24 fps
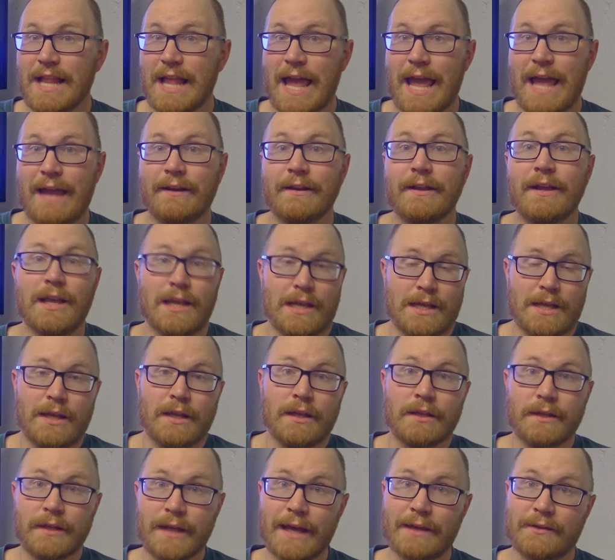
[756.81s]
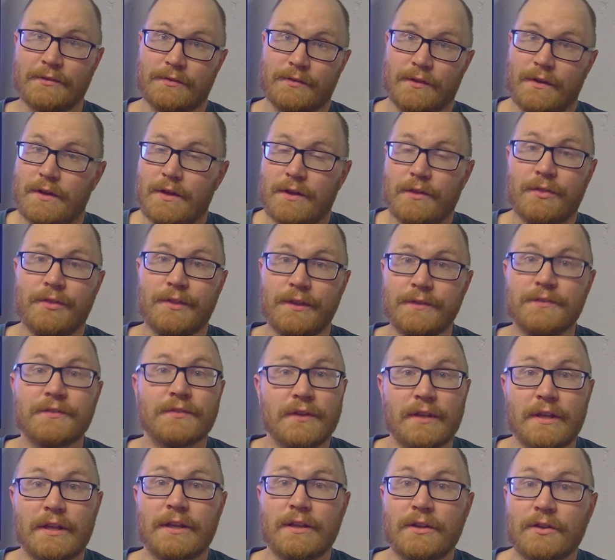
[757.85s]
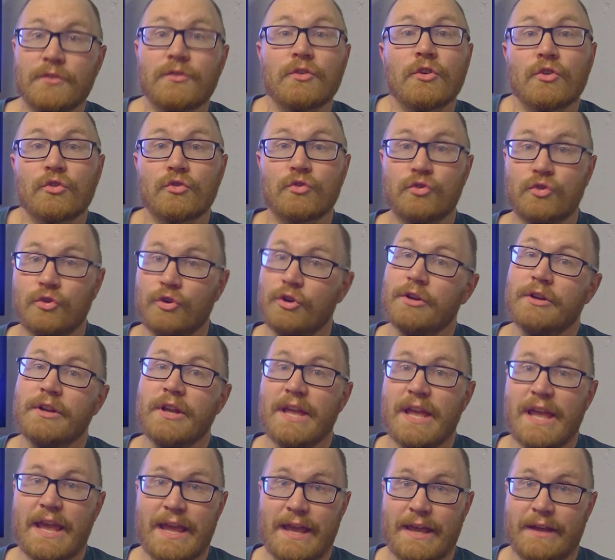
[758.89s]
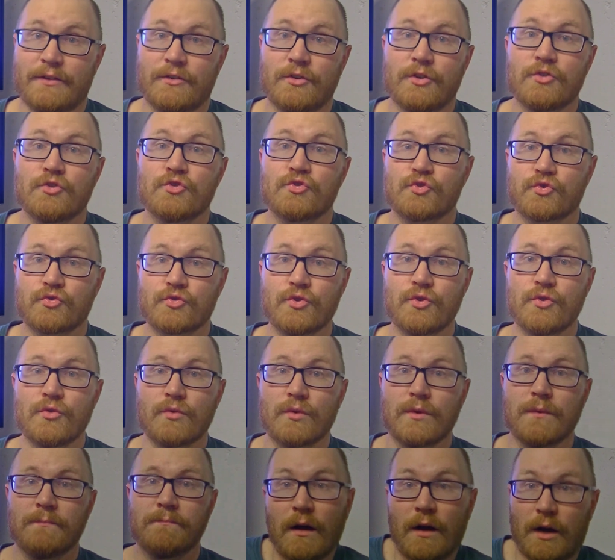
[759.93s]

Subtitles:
And yes, this is good and true.